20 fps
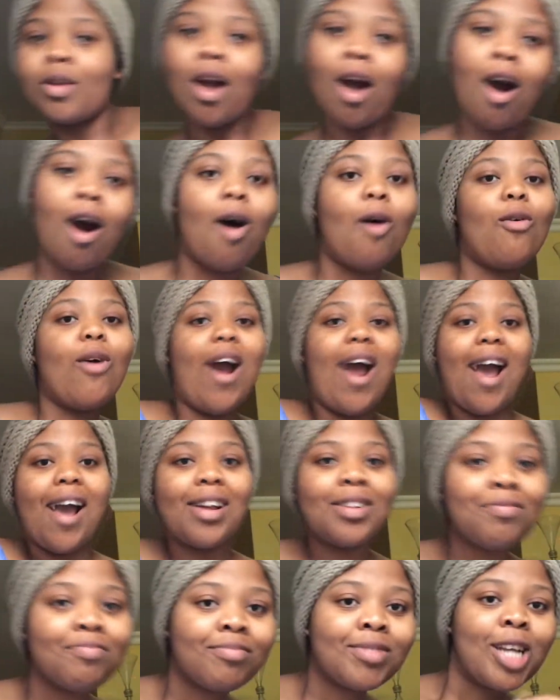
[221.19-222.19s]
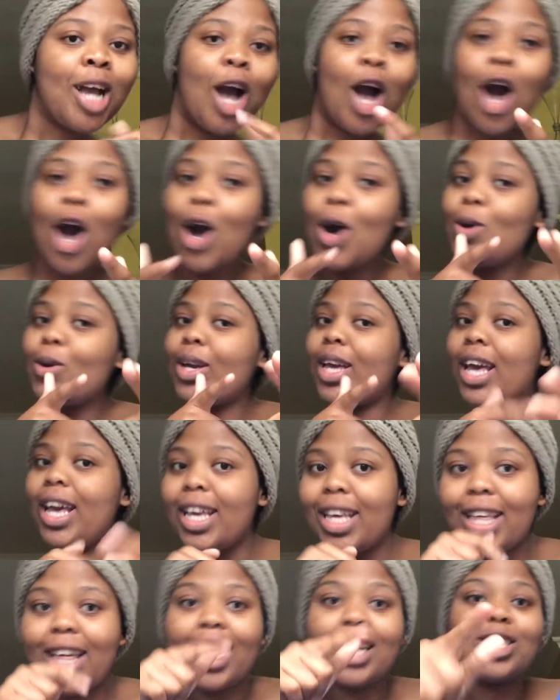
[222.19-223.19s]
All right. Okay,
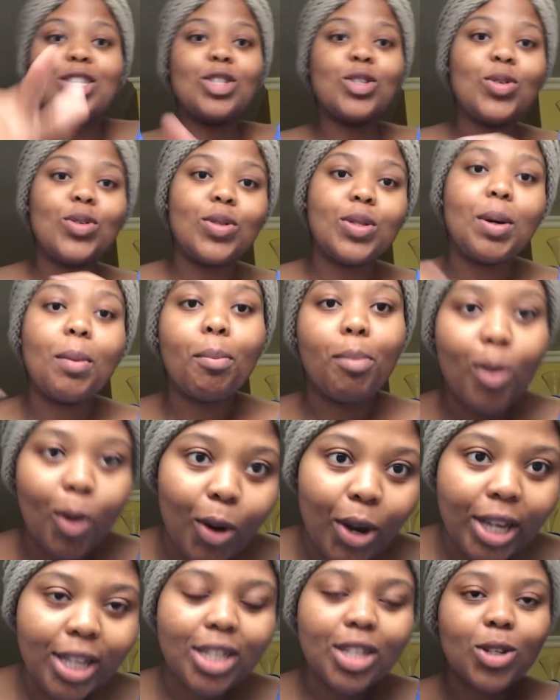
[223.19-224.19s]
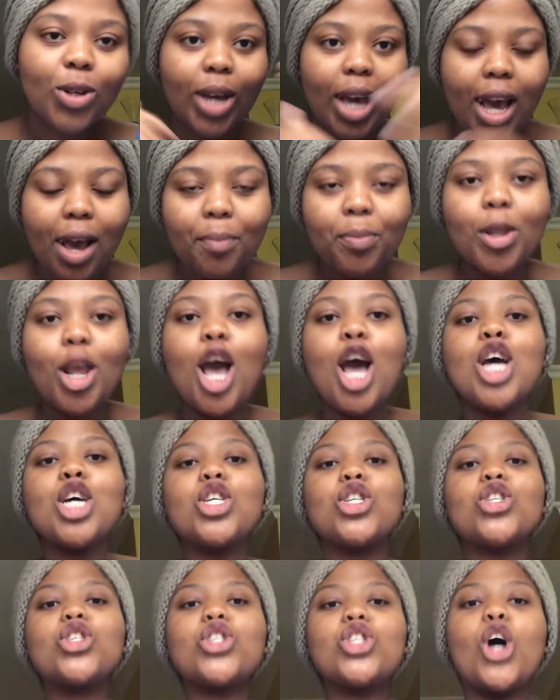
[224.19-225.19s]
get to the point. Okay.
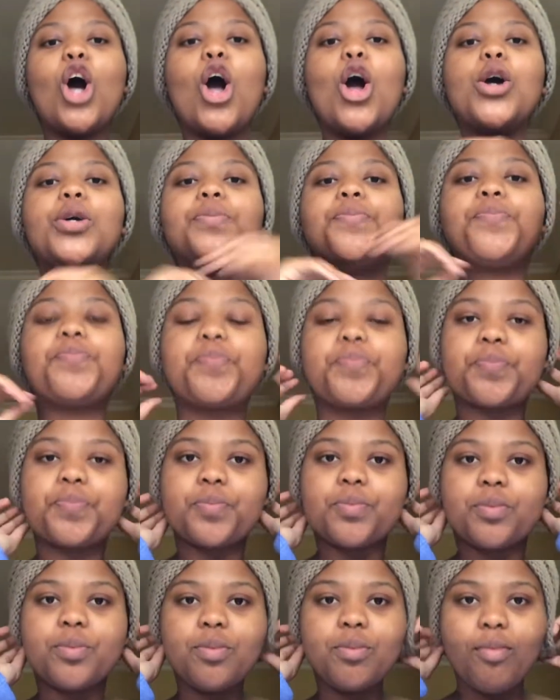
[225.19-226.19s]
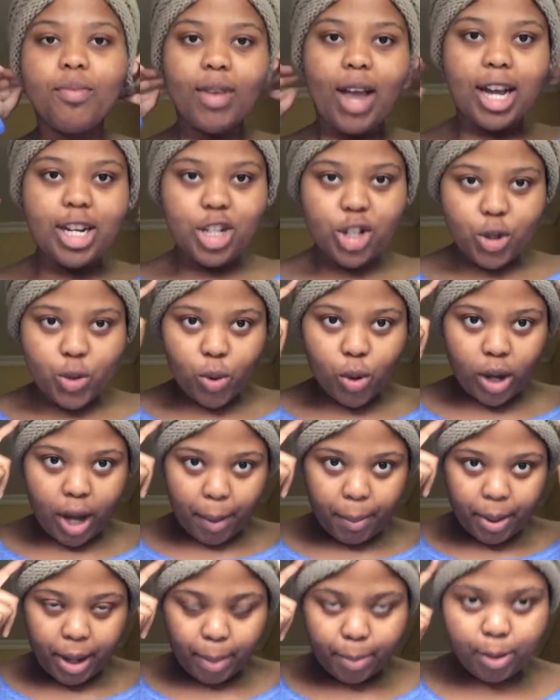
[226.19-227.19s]
So I just woke
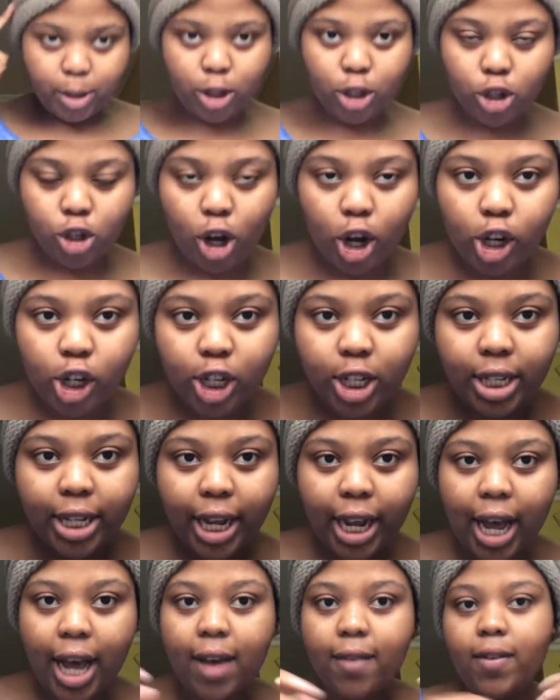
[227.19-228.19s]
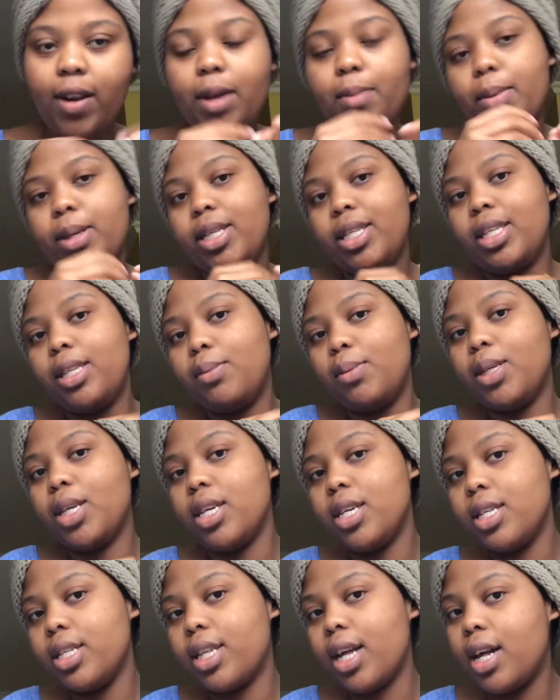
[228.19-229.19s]
up and I put this on because like I have like my sleeping
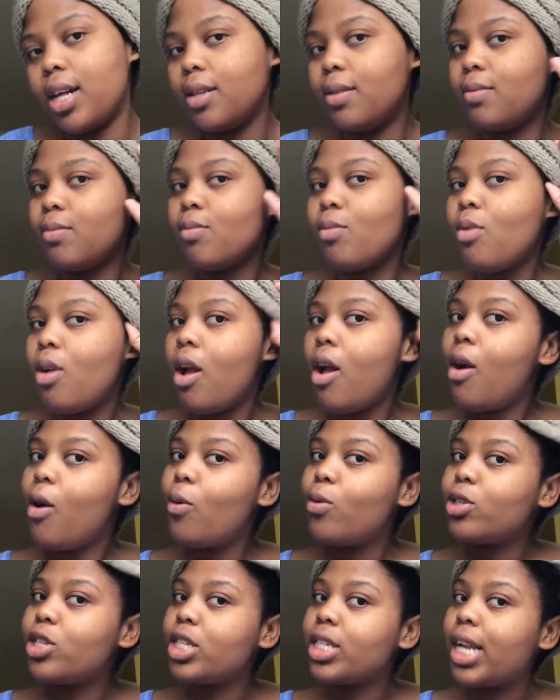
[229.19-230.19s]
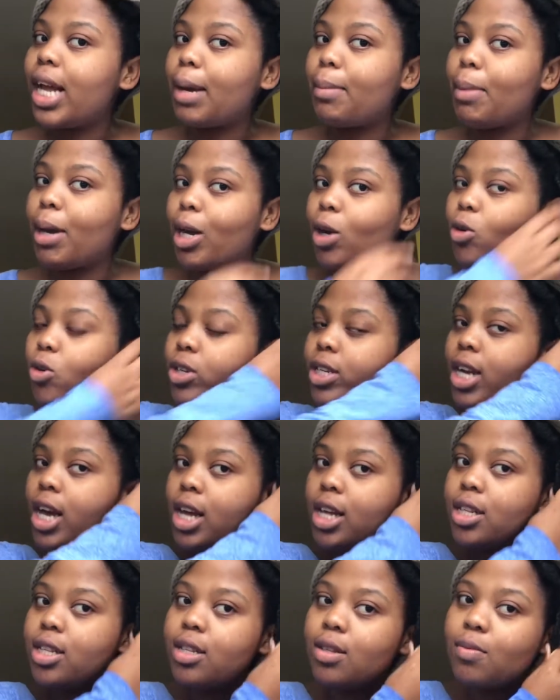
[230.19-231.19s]
hairstyle, which is like my god
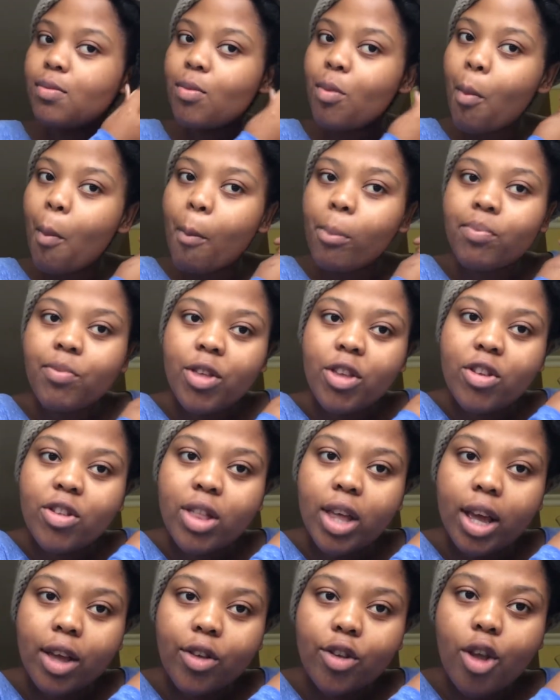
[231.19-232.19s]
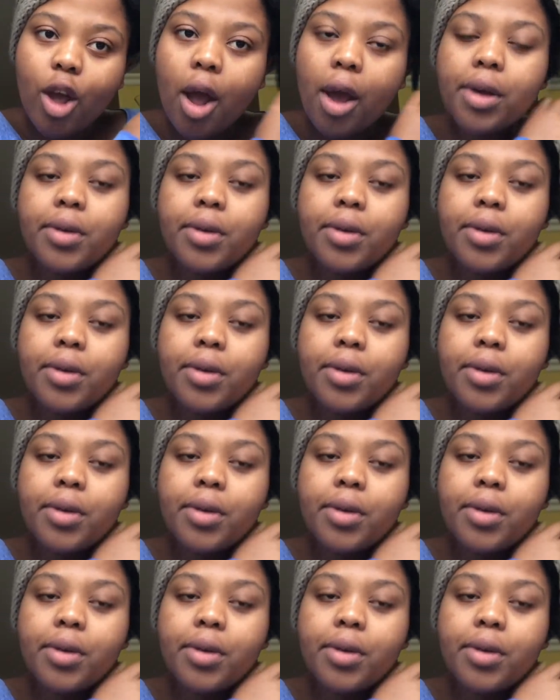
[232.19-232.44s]
does these things.